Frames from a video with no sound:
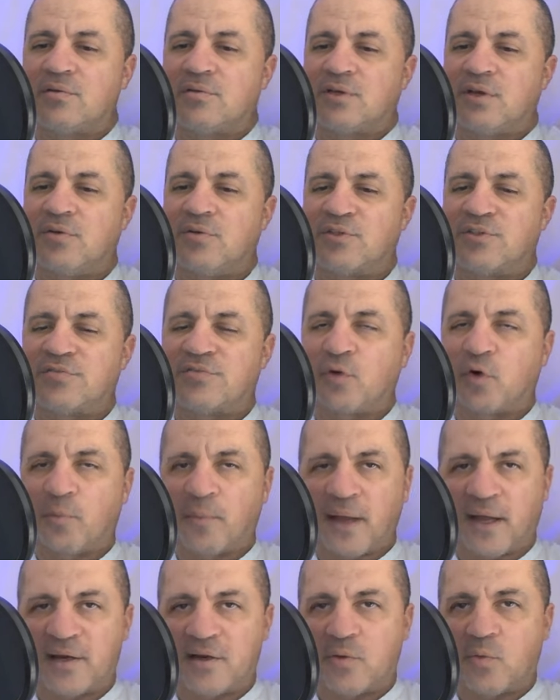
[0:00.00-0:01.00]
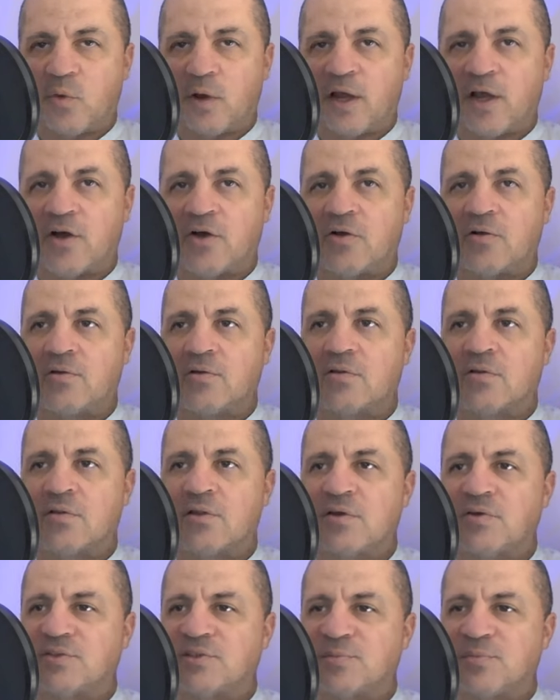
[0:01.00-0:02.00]
it was formatted well.
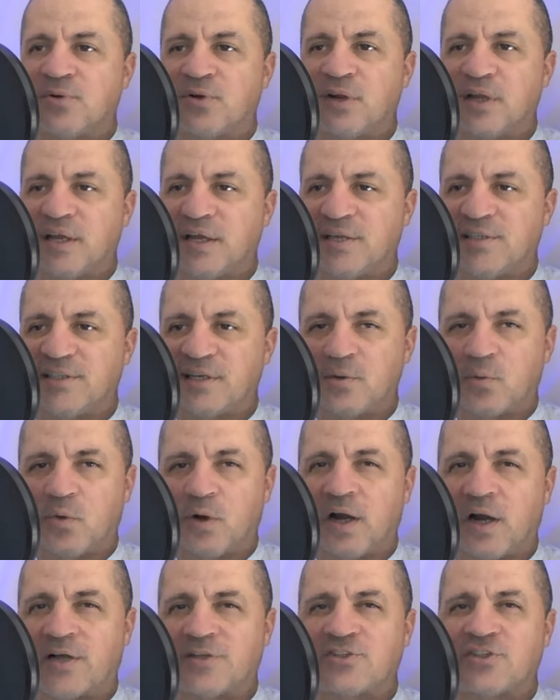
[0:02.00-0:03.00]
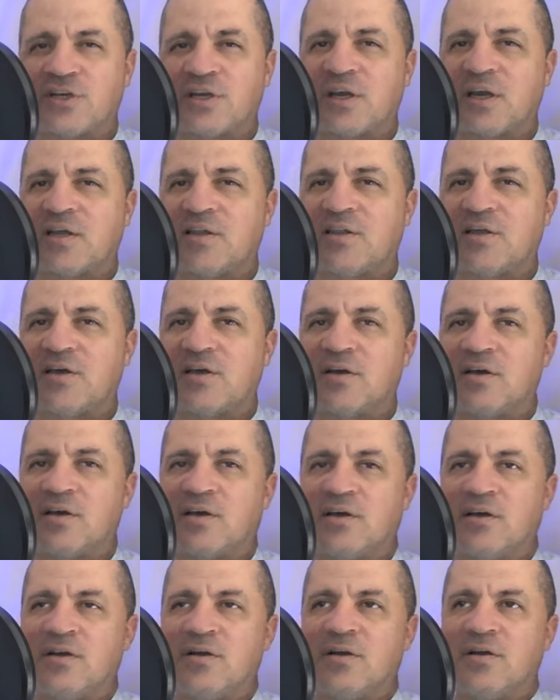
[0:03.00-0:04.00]
It was a pretty easy watch. Again, the,
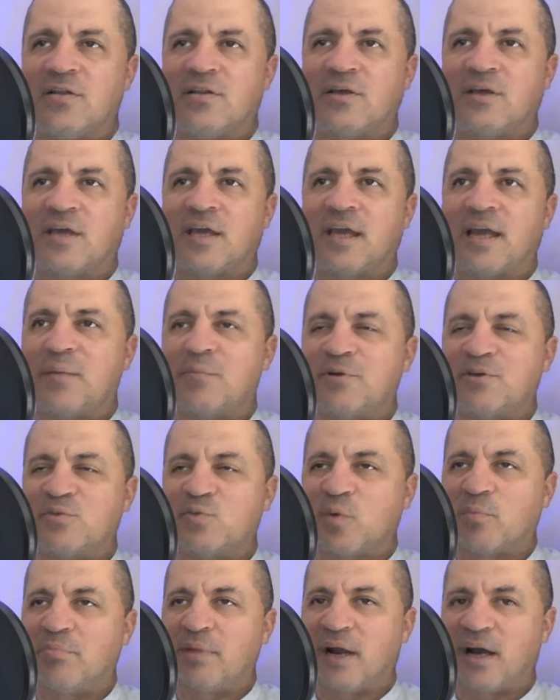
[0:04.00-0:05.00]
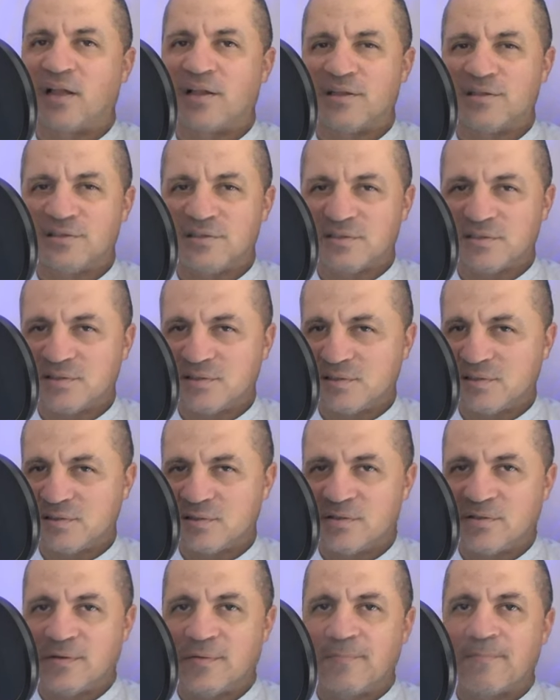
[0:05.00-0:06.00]
the cameras were balanced.
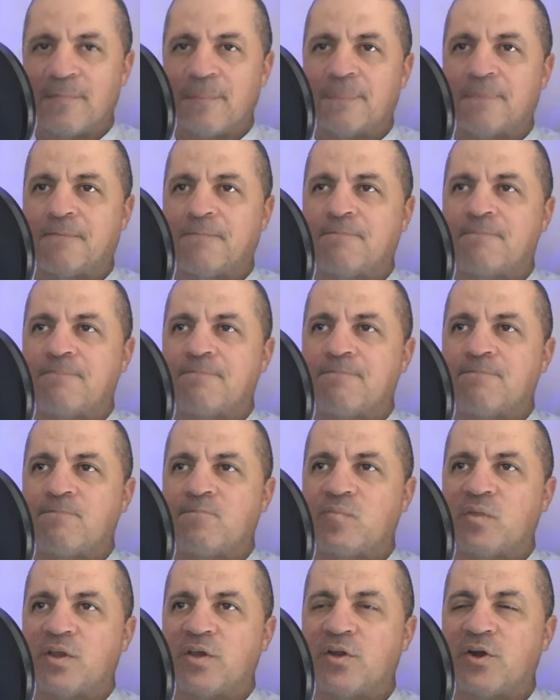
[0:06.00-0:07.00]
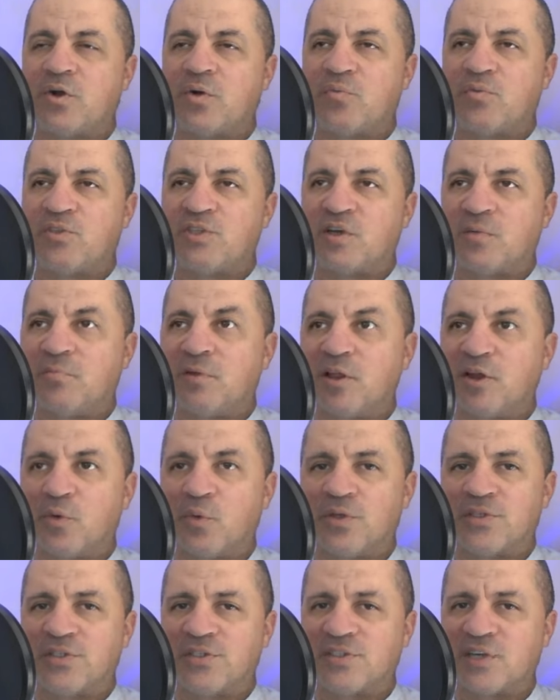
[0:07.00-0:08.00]
You know, Jim Miller
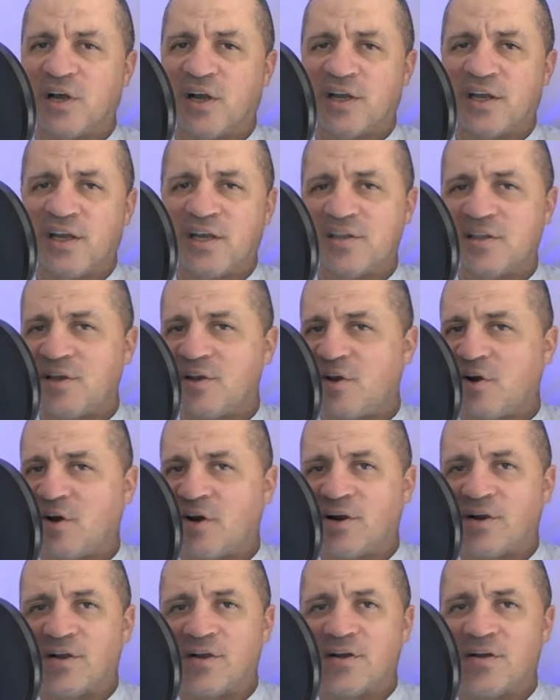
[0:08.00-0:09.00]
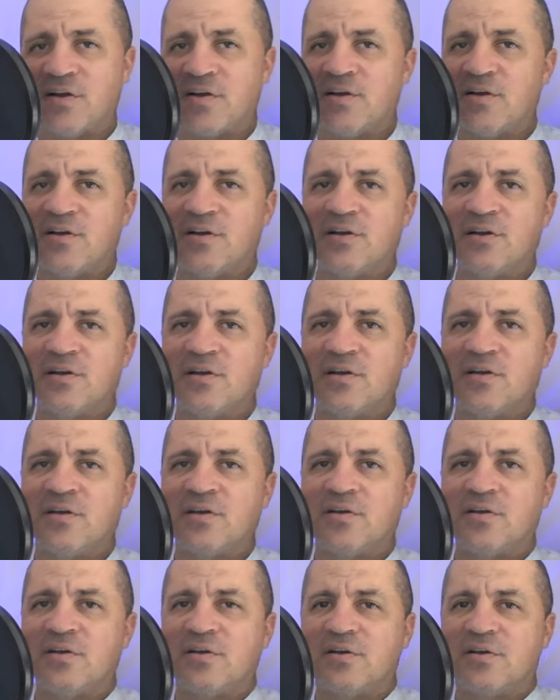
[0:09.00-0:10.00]
wasn't talking in the dark.
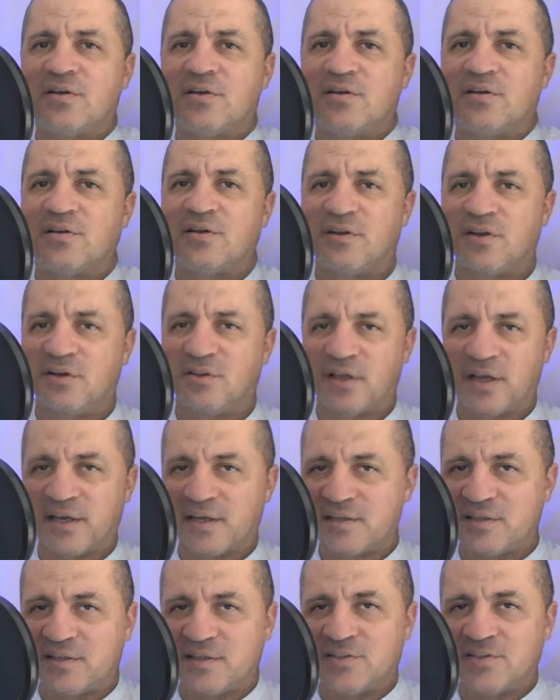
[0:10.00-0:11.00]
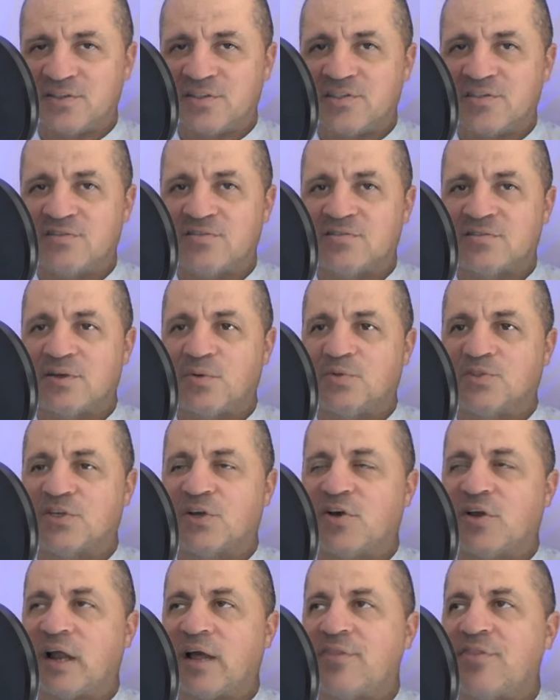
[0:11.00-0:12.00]
You know, like it, it just, it was
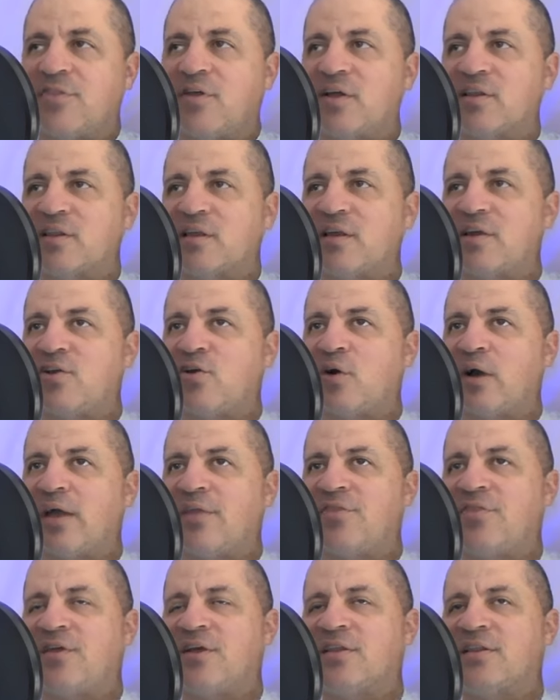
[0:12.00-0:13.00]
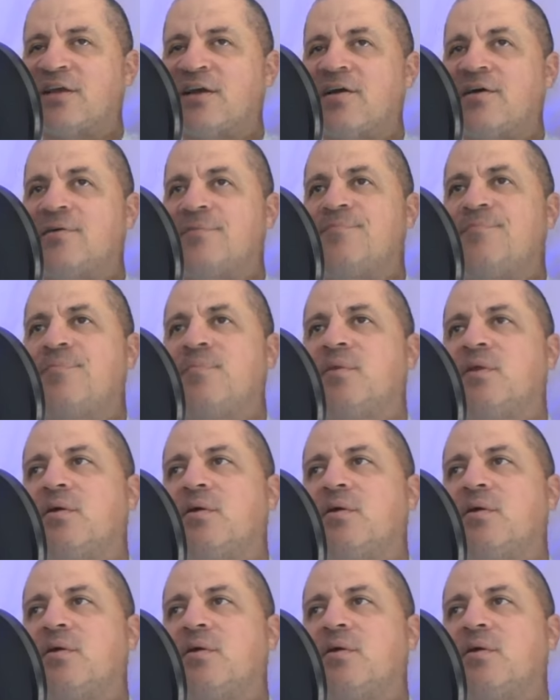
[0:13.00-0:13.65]
good. I thought, you know, I think the, um,